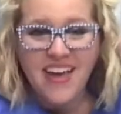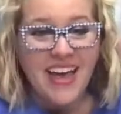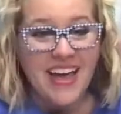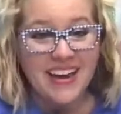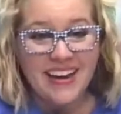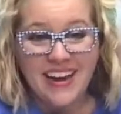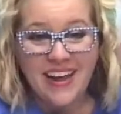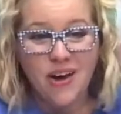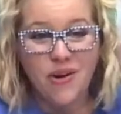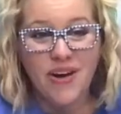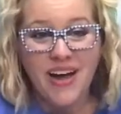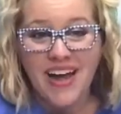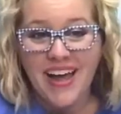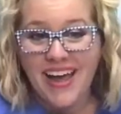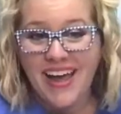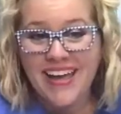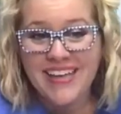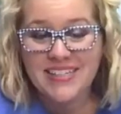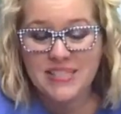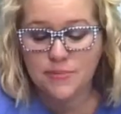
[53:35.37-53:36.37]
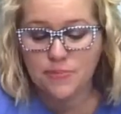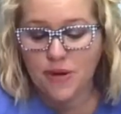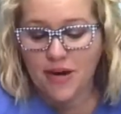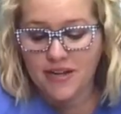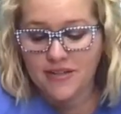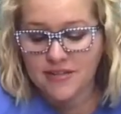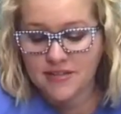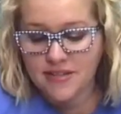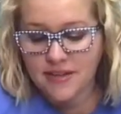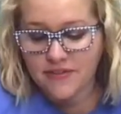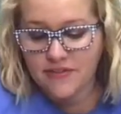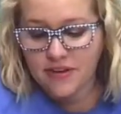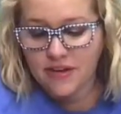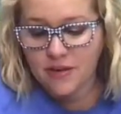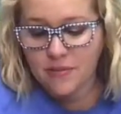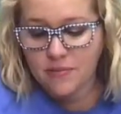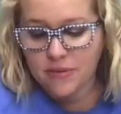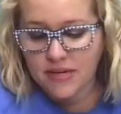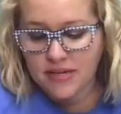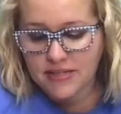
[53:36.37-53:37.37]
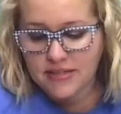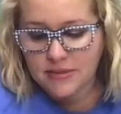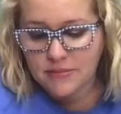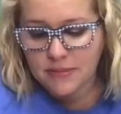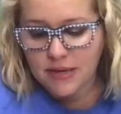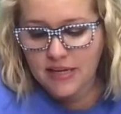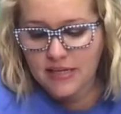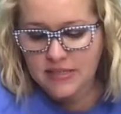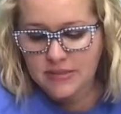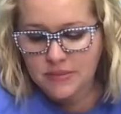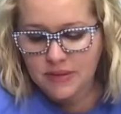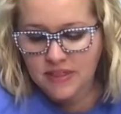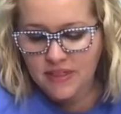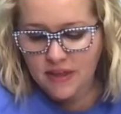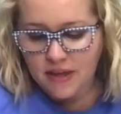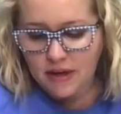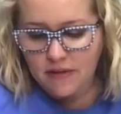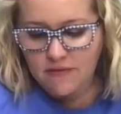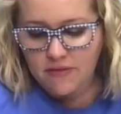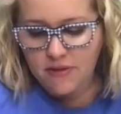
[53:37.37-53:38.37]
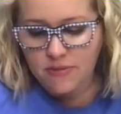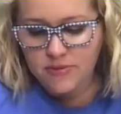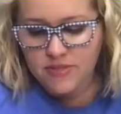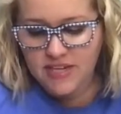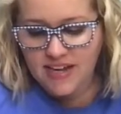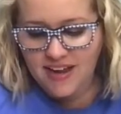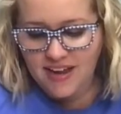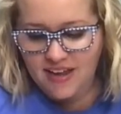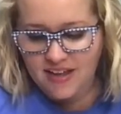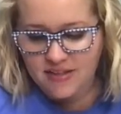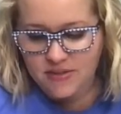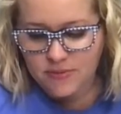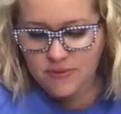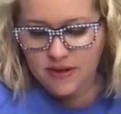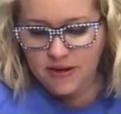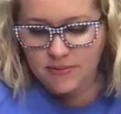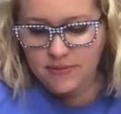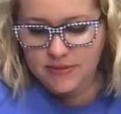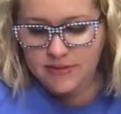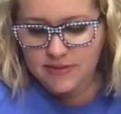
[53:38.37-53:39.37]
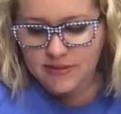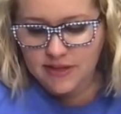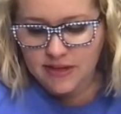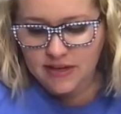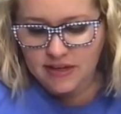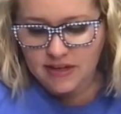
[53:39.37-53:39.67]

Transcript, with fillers: And now I hate Sprite and Seven Up because it makes me think of those days when I was sick.